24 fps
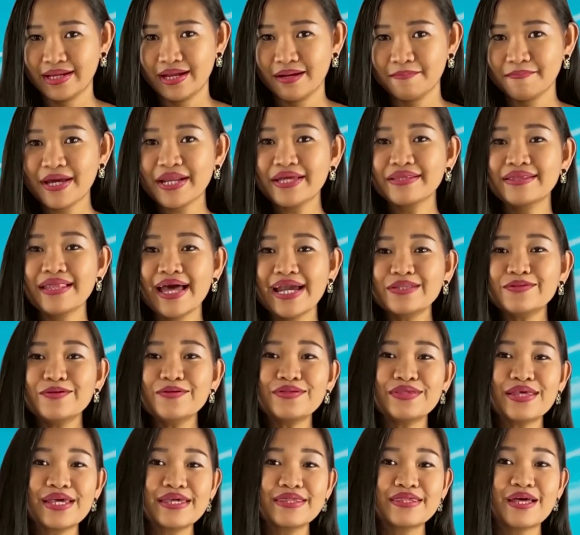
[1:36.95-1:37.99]
But I'd like to
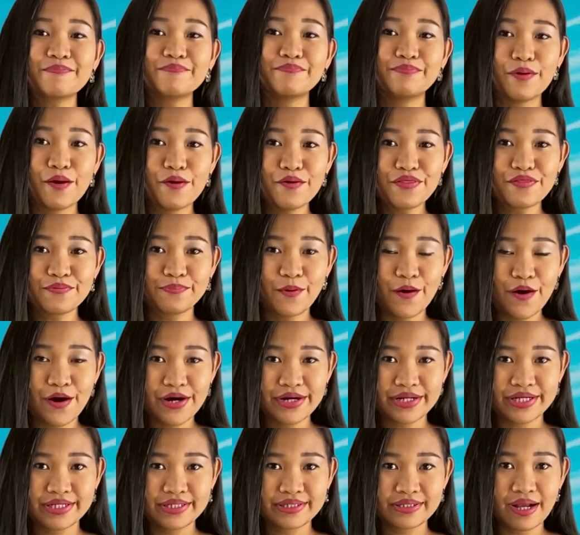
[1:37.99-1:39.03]
think that both
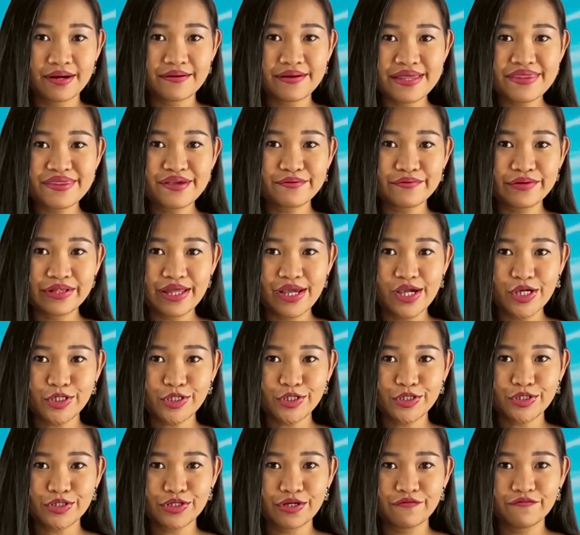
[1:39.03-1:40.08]
parties are in the
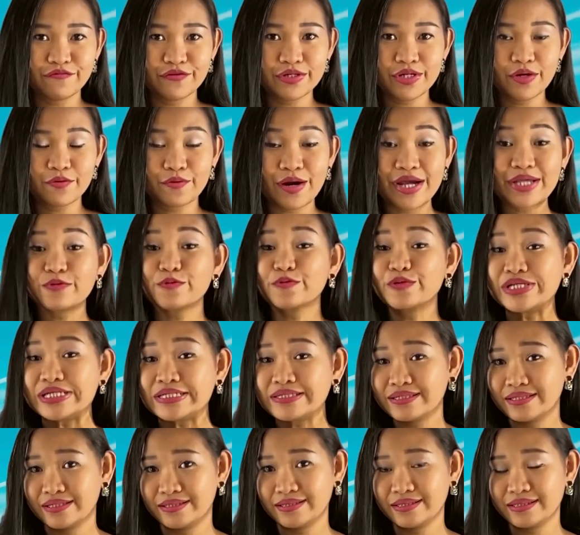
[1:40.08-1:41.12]
relationship for the right
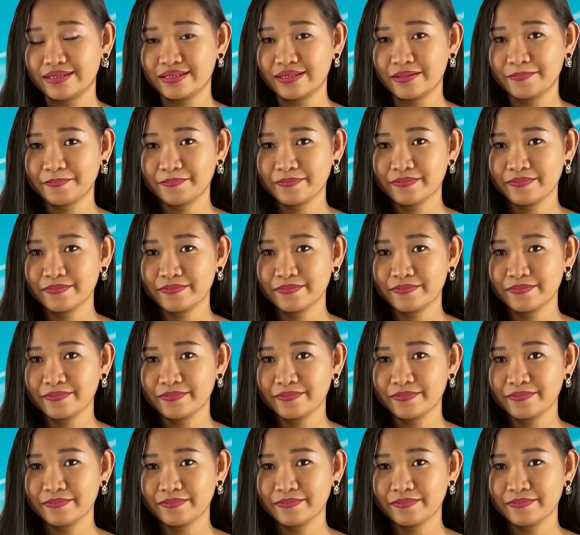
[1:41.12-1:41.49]
reasons.